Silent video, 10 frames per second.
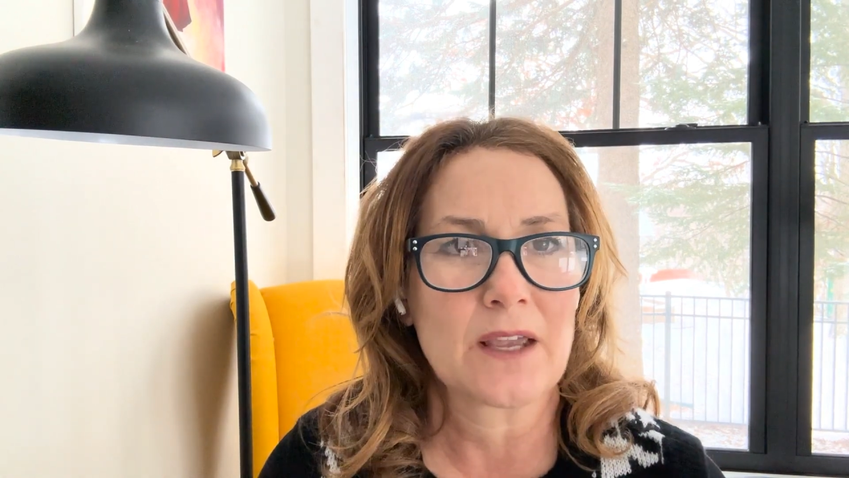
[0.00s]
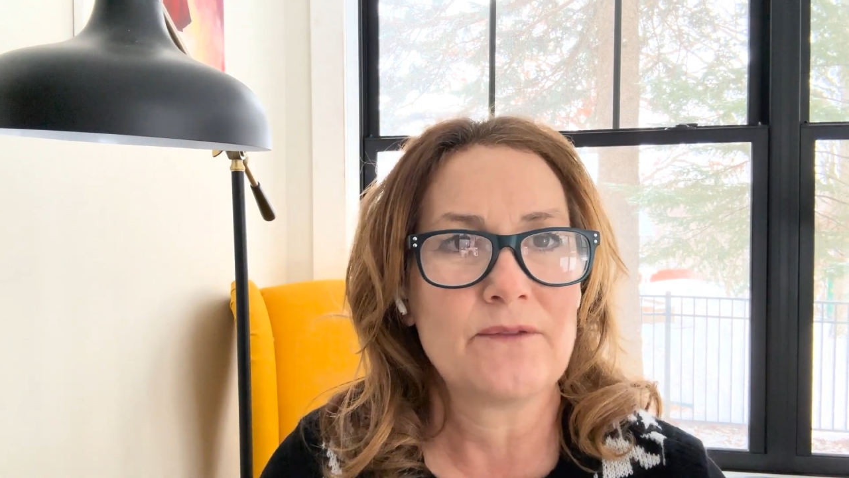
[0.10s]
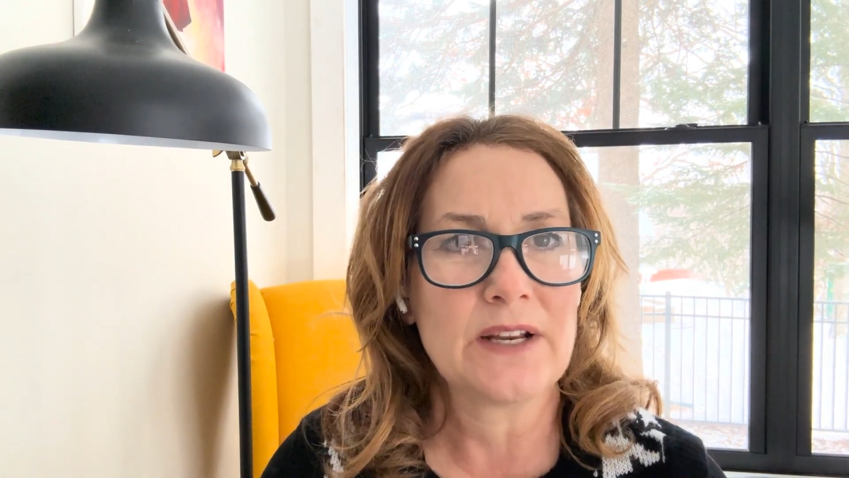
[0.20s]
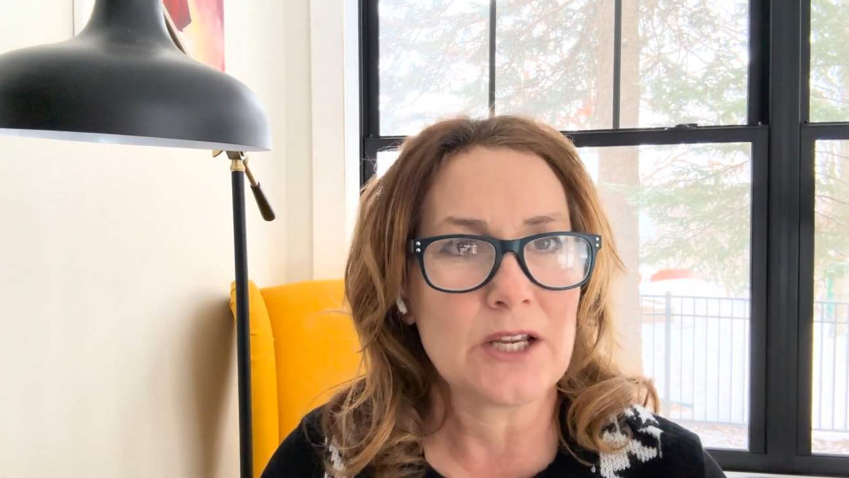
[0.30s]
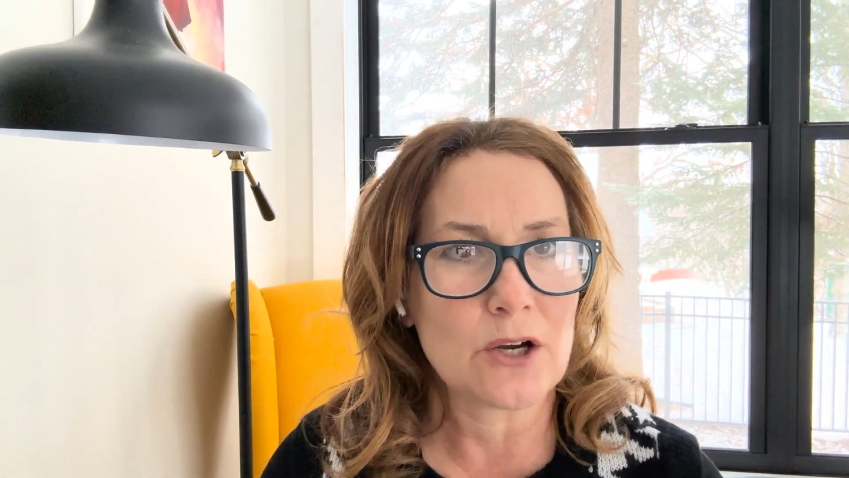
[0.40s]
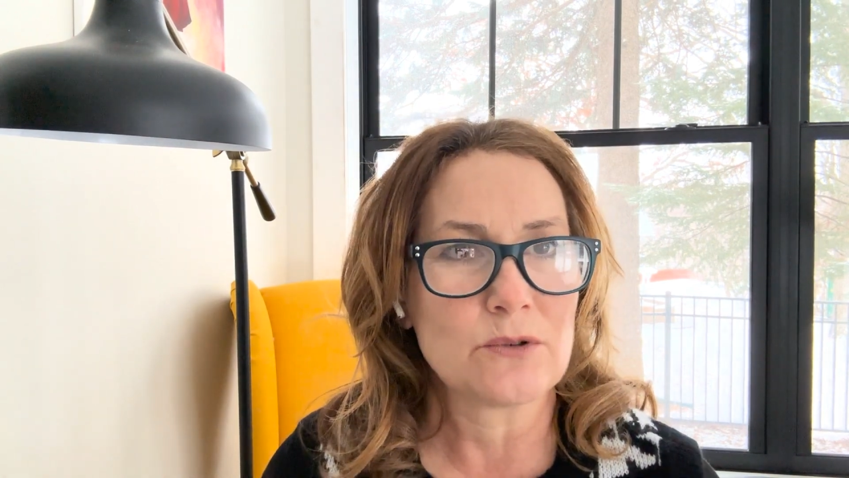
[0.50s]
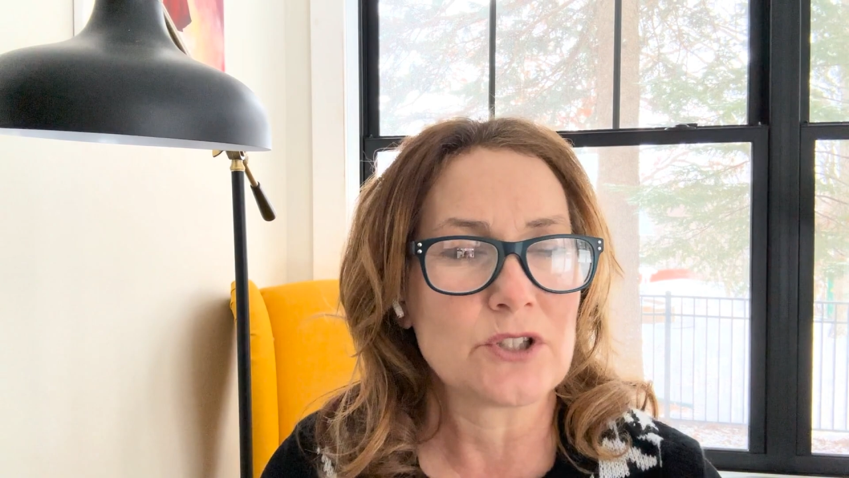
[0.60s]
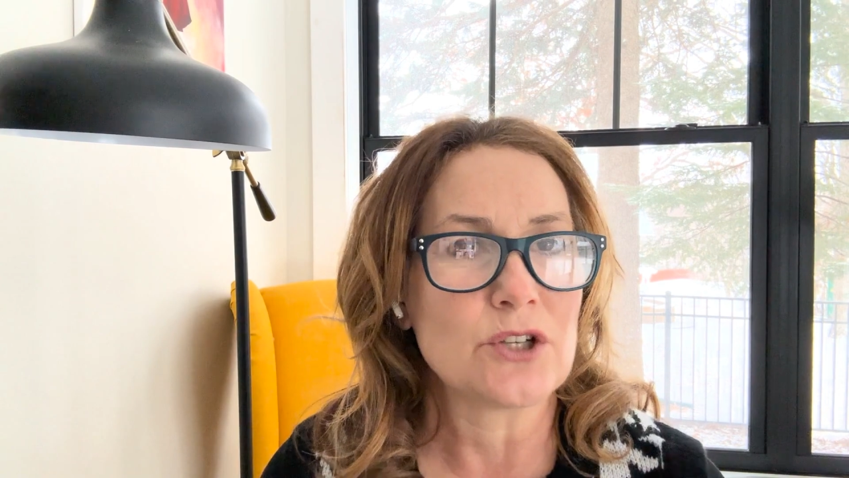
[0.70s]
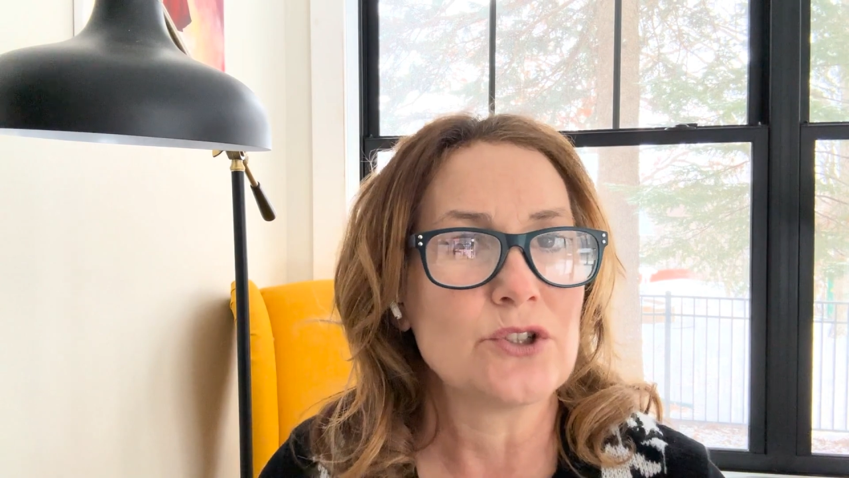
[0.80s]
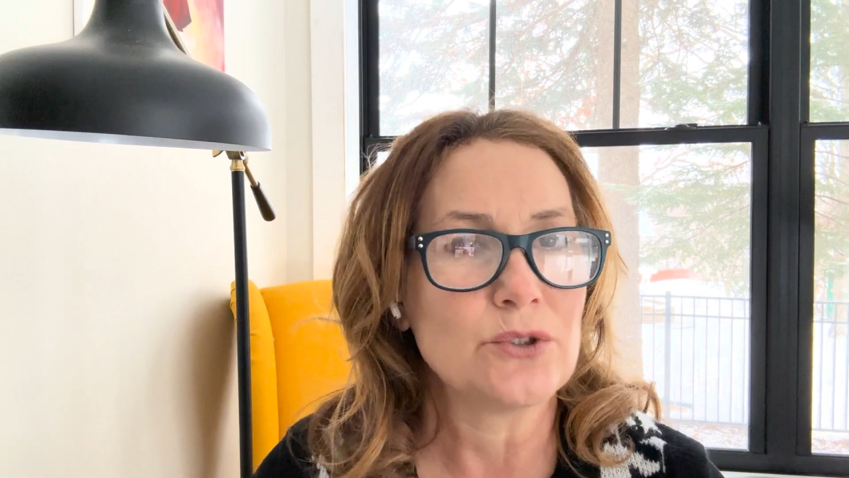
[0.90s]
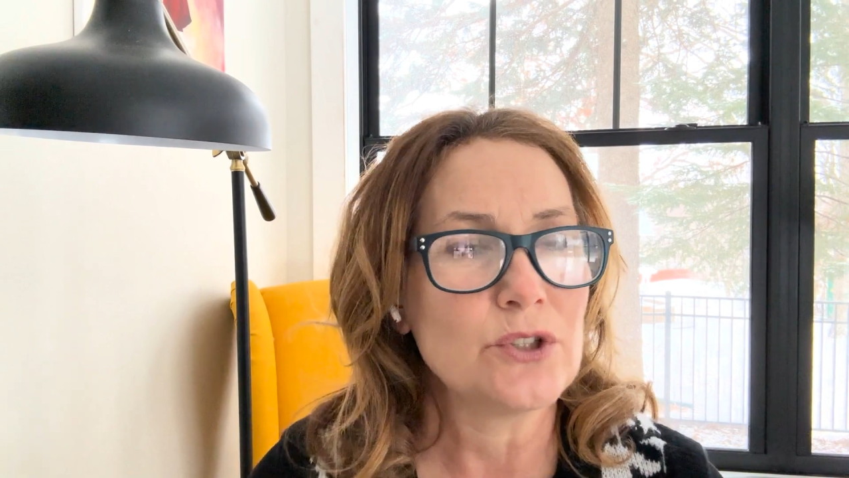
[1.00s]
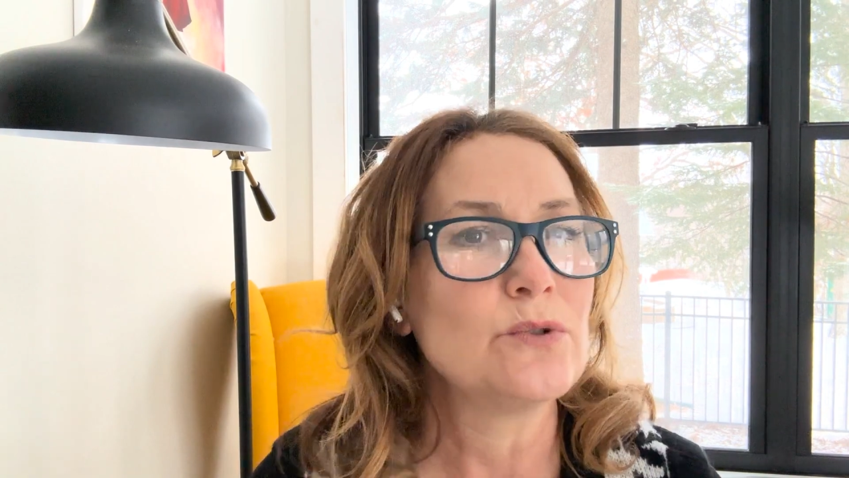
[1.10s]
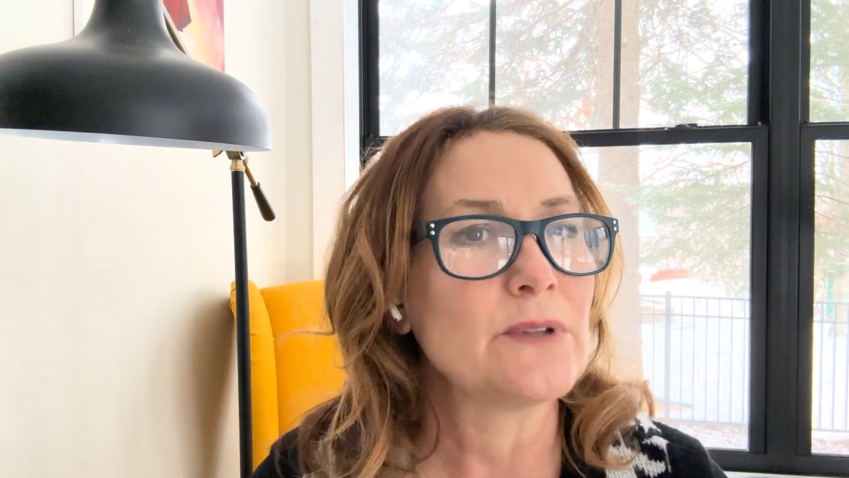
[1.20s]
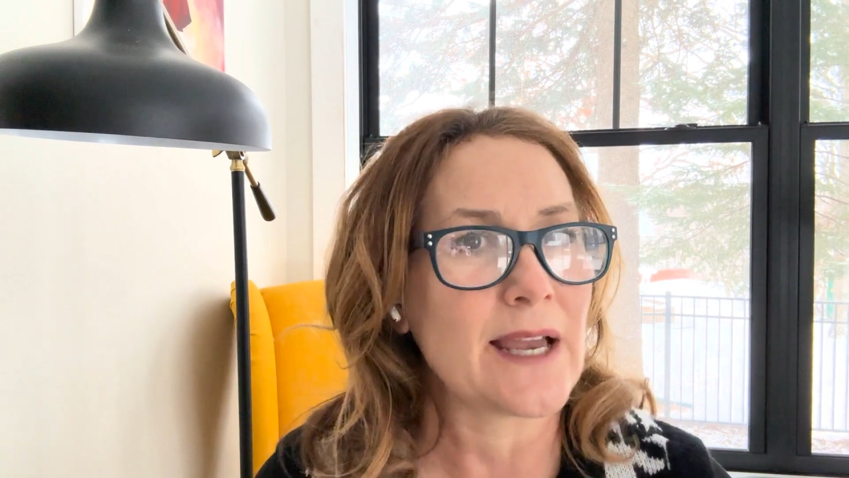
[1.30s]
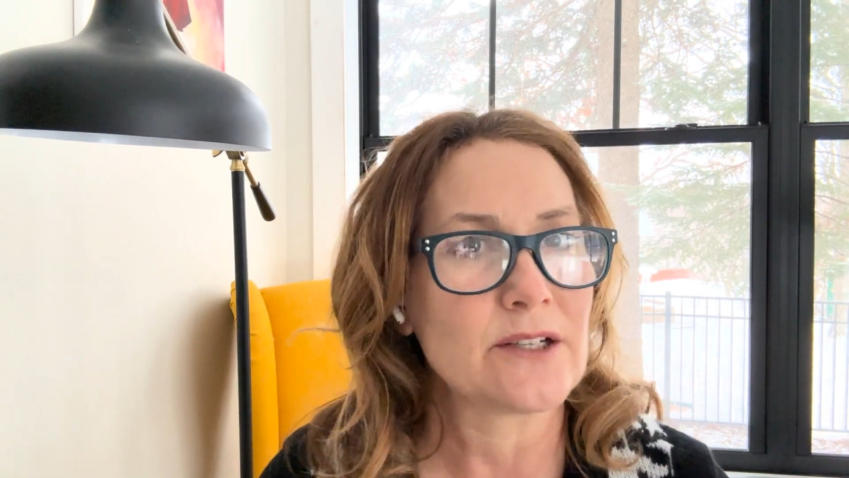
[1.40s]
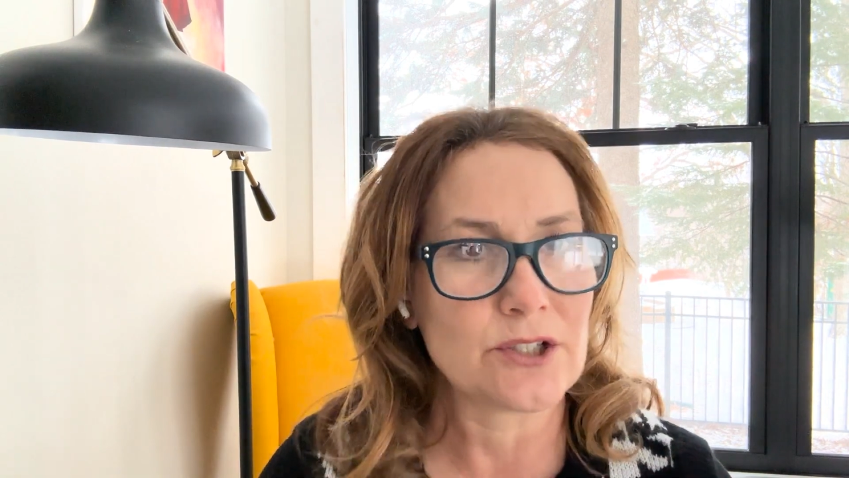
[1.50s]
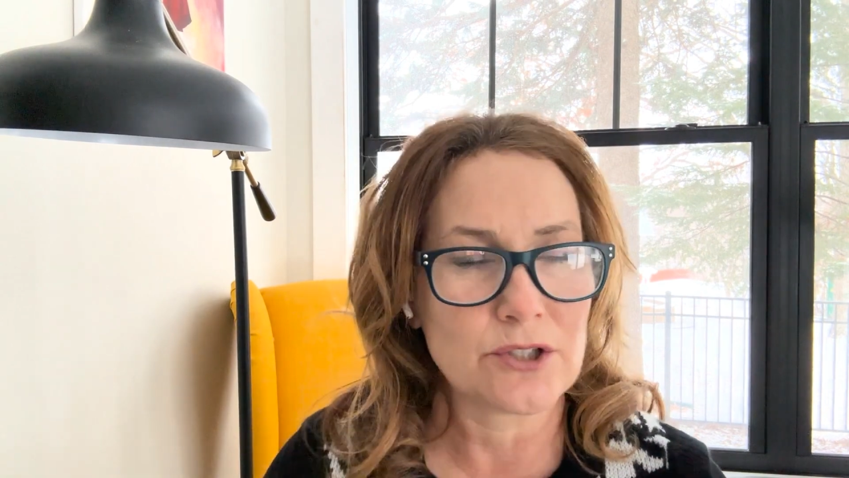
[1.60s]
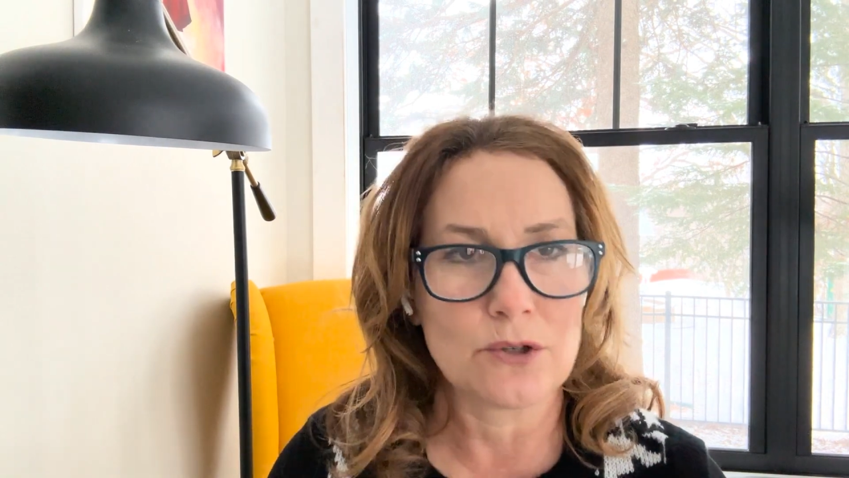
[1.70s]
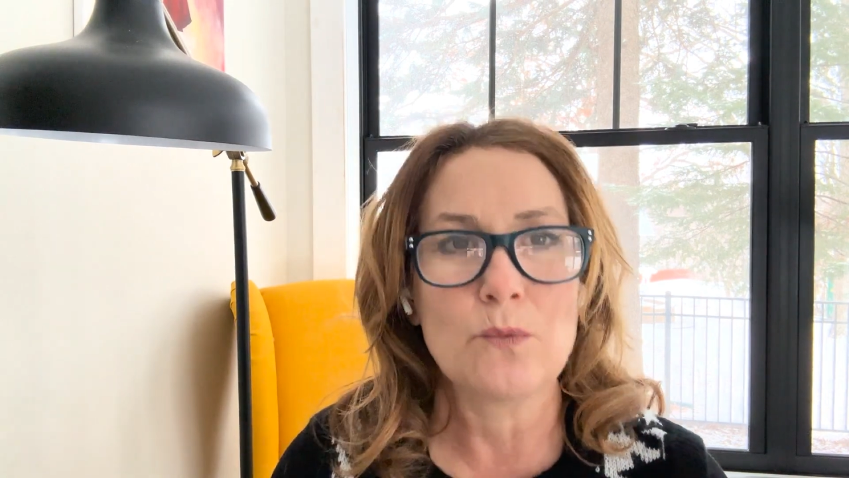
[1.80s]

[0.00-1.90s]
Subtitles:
videos do you like to do?